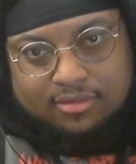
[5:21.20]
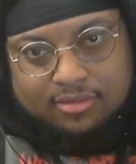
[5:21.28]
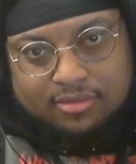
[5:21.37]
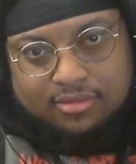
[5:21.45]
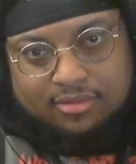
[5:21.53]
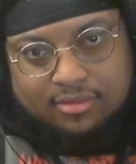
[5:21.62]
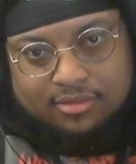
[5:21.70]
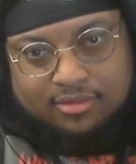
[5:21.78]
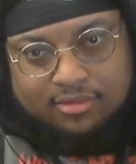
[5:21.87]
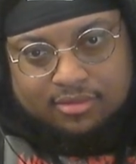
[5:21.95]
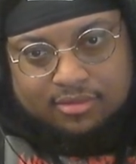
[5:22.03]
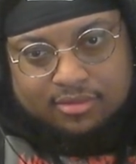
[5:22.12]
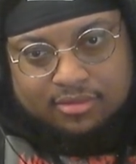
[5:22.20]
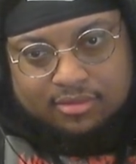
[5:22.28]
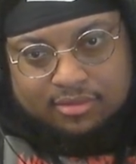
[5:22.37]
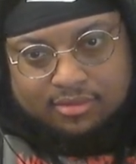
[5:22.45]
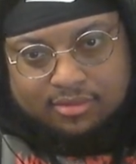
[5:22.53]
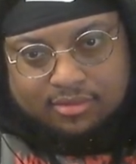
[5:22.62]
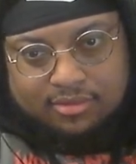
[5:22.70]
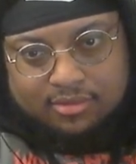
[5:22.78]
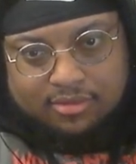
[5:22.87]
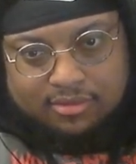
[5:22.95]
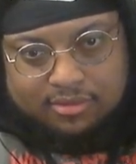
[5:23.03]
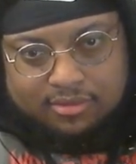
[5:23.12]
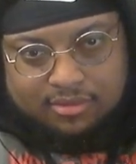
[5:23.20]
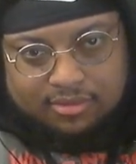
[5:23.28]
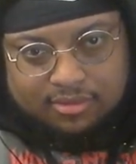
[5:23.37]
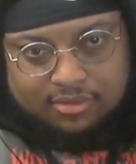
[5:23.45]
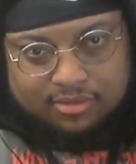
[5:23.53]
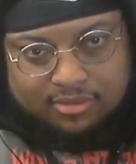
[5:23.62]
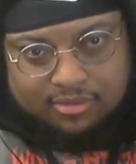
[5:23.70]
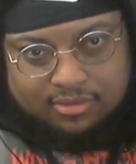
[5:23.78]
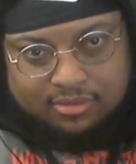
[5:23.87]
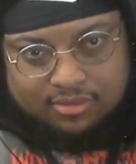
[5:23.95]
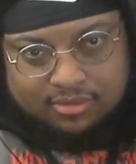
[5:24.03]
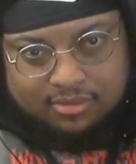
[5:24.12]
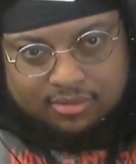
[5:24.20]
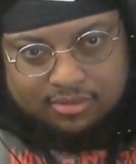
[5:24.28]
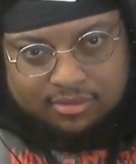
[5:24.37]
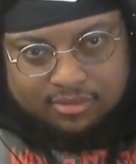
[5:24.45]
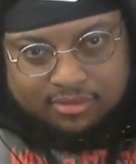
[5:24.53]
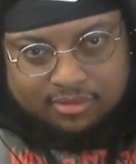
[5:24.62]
The person shown says nothing.